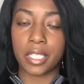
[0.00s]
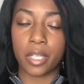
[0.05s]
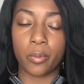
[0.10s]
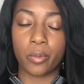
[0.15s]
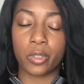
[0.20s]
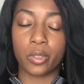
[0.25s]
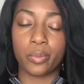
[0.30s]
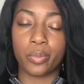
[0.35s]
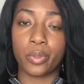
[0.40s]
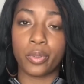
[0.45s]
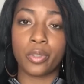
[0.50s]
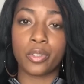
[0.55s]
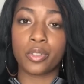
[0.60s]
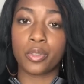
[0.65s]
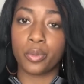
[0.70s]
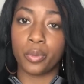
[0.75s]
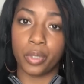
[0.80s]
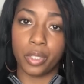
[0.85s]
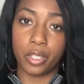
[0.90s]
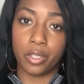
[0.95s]
I went to beauty
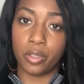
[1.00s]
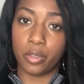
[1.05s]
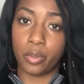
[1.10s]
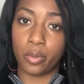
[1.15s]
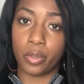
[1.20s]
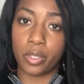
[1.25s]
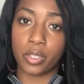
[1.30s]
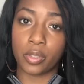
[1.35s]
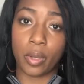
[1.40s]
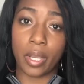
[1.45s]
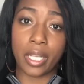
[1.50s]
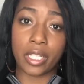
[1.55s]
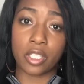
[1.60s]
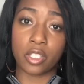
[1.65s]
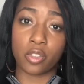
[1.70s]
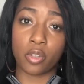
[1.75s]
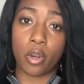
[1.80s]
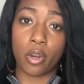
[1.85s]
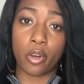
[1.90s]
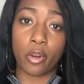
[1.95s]
school in Illinois, so I had to
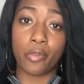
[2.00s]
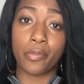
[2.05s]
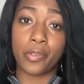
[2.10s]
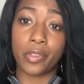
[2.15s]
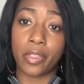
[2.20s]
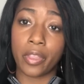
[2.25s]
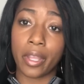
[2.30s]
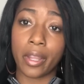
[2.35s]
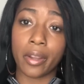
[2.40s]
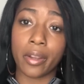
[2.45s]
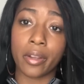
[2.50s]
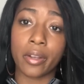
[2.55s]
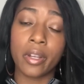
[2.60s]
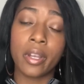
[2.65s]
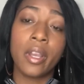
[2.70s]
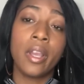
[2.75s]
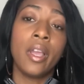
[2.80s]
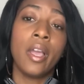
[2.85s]
start over there.